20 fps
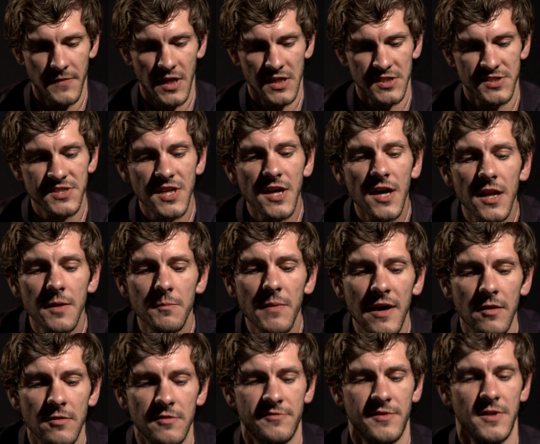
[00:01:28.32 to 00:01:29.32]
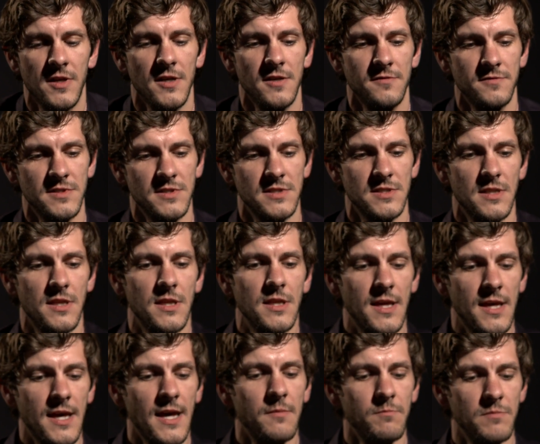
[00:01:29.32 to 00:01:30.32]
a certain amount of nerves
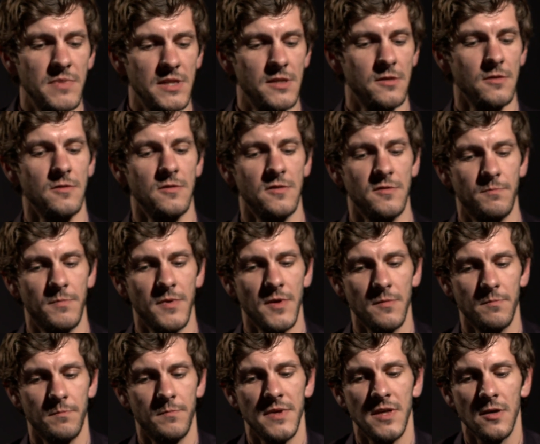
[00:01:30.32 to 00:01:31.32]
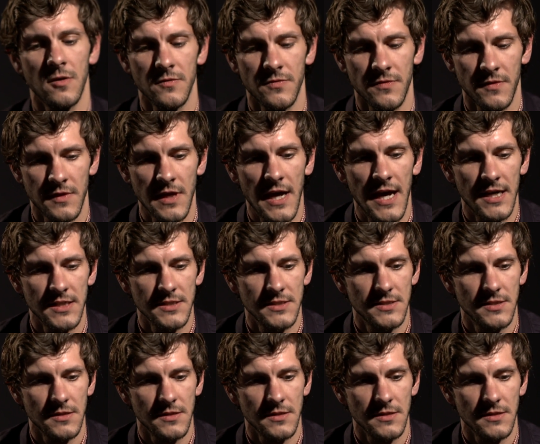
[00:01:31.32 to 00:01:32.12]
can be good, but beyond that,